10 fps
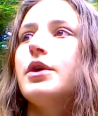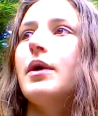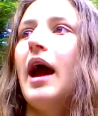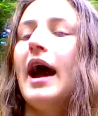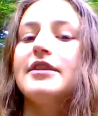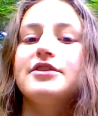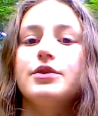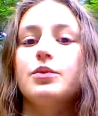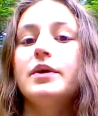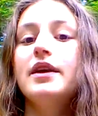as you're
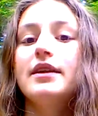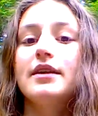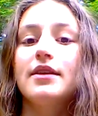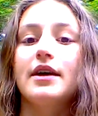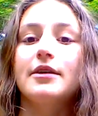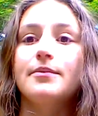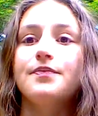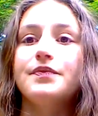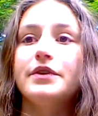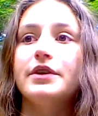weeding
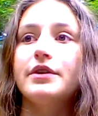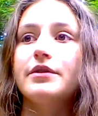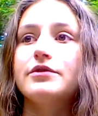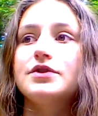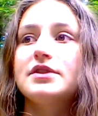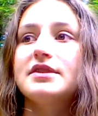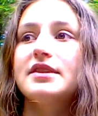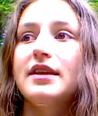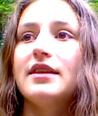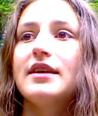them, just
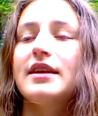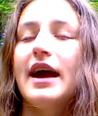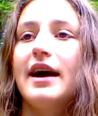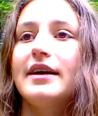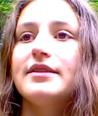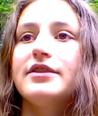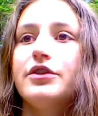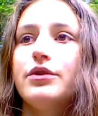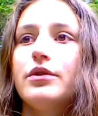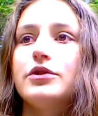see it as
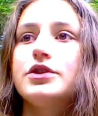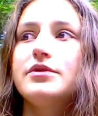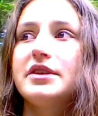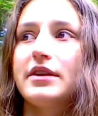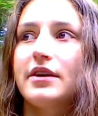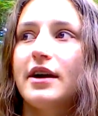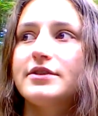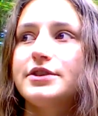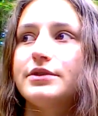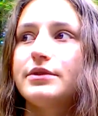you choosing not
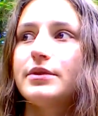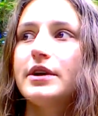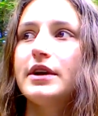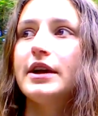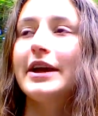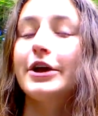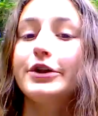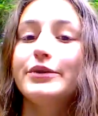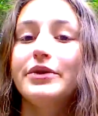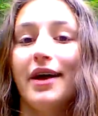to
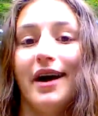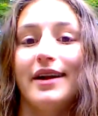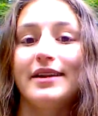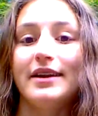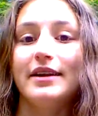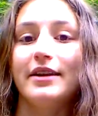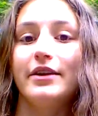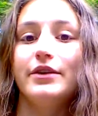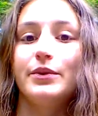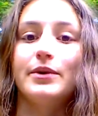include that in
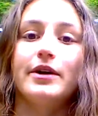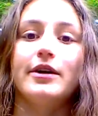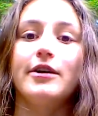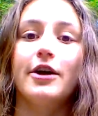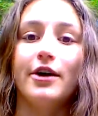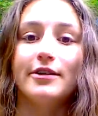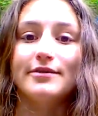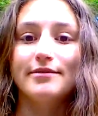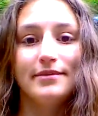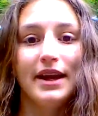your
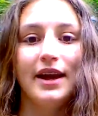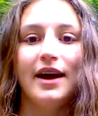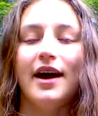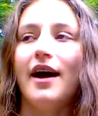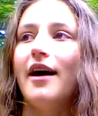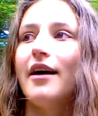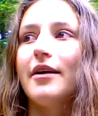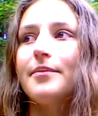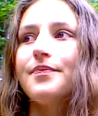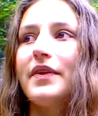garden.
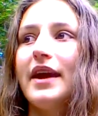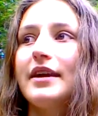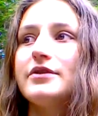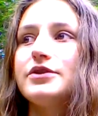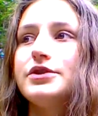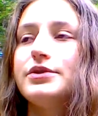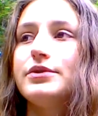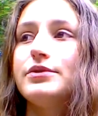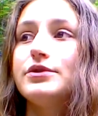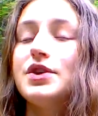And
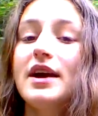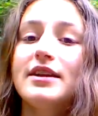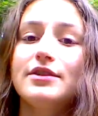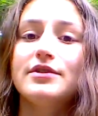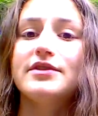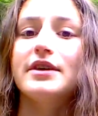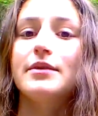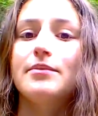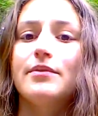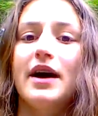to try to use
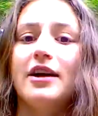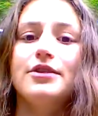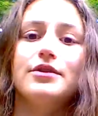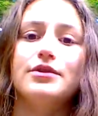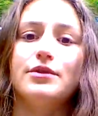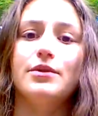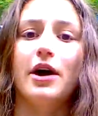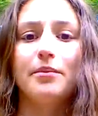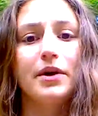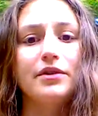them either through
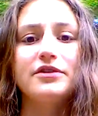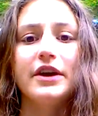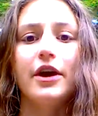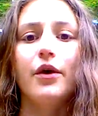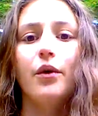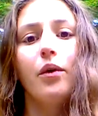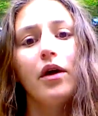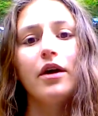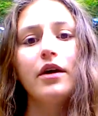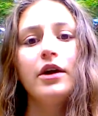composting
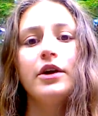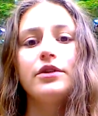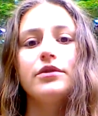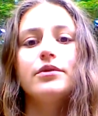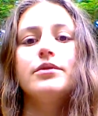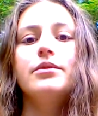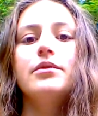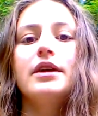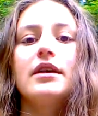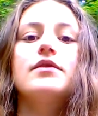or through
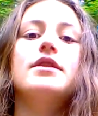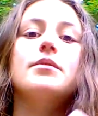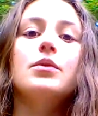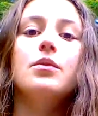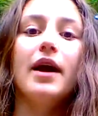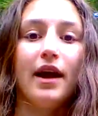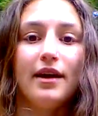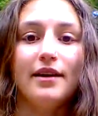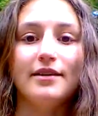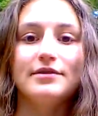giving them
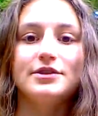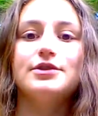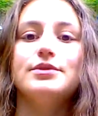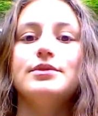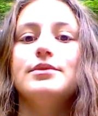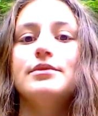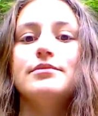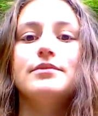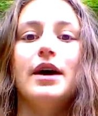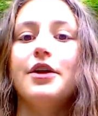away to
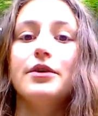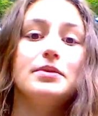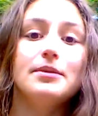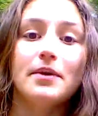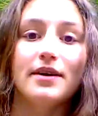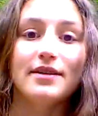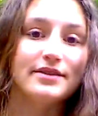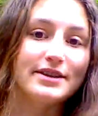other people,